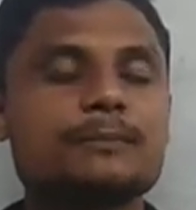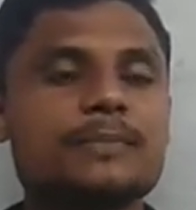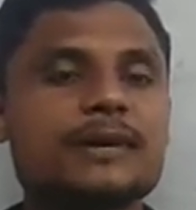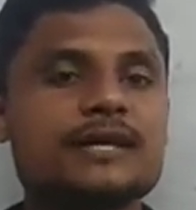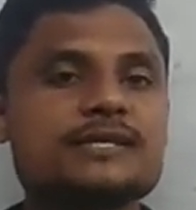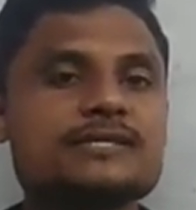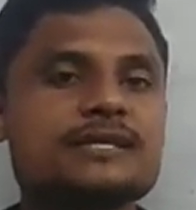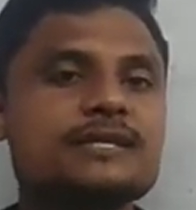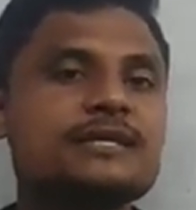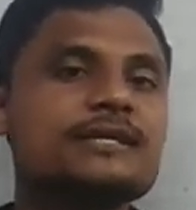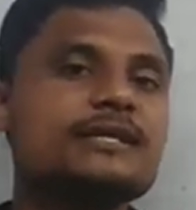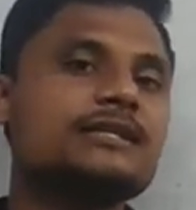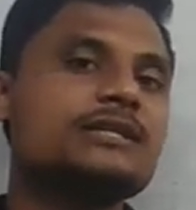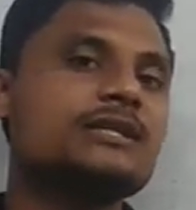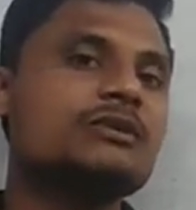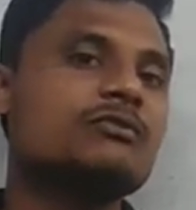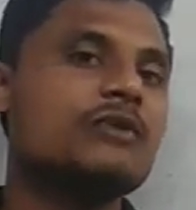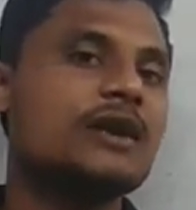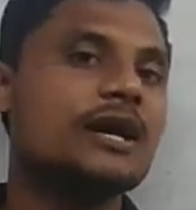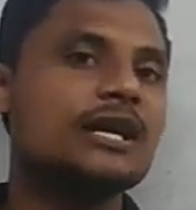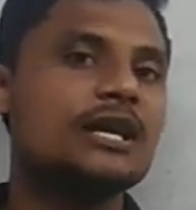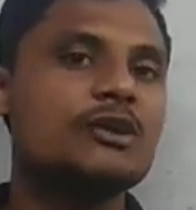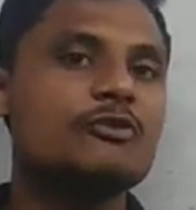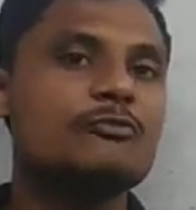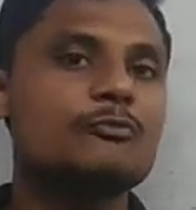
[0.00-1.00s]
present in the
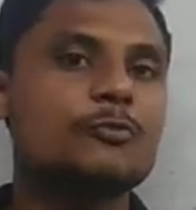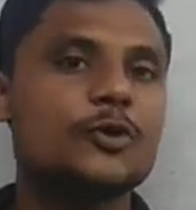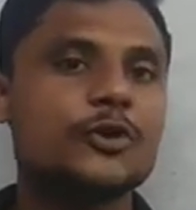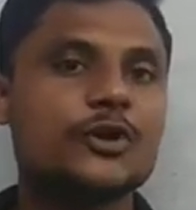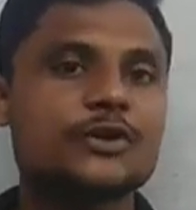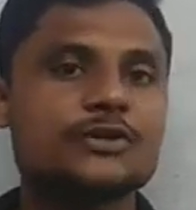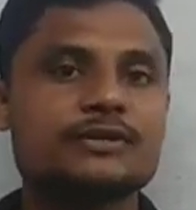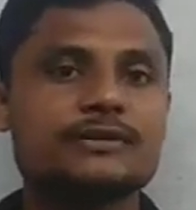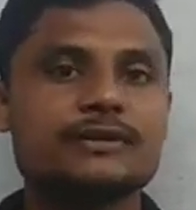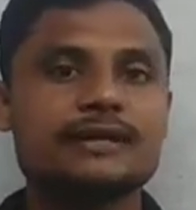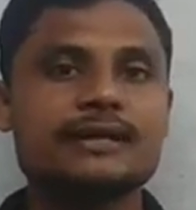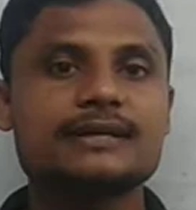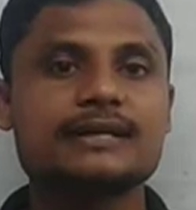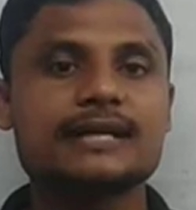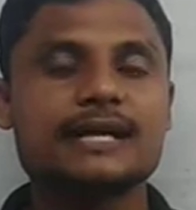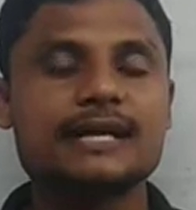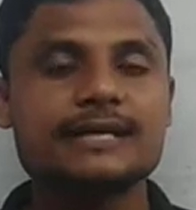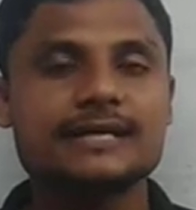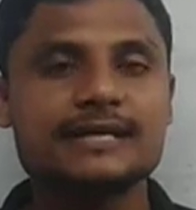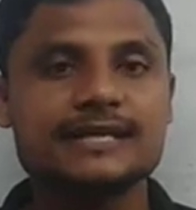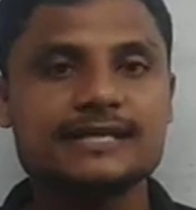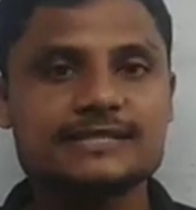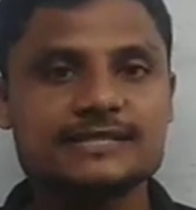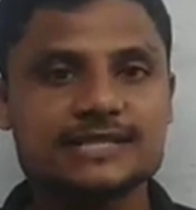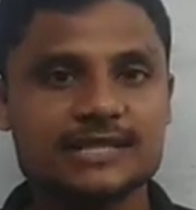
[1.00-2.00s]
Wildlife Protection Act
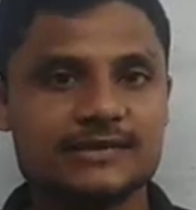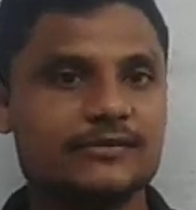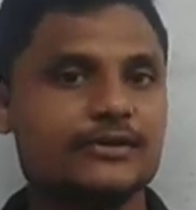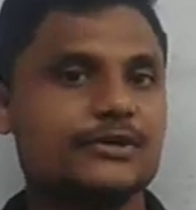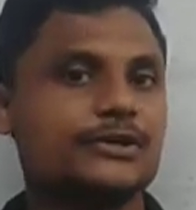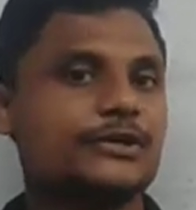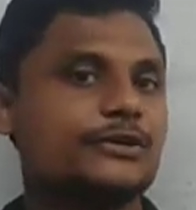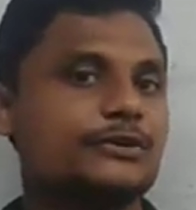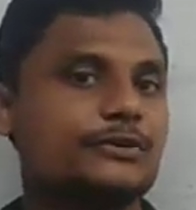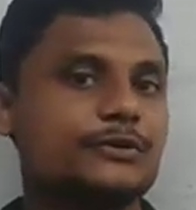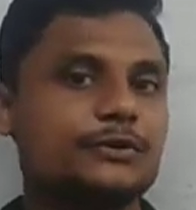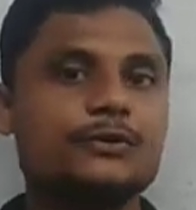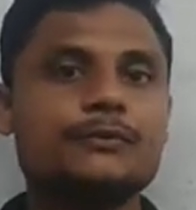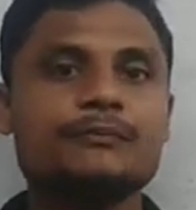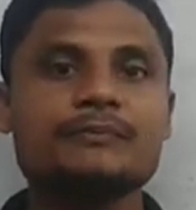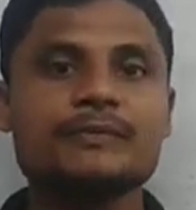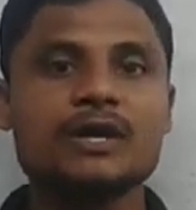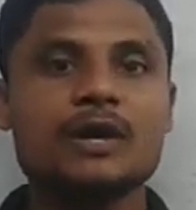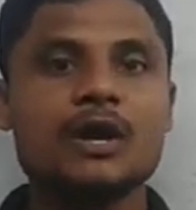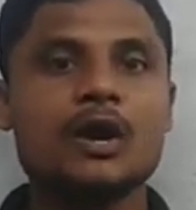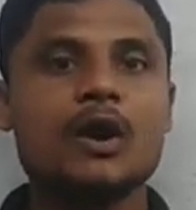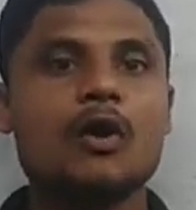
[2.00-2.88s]
1972.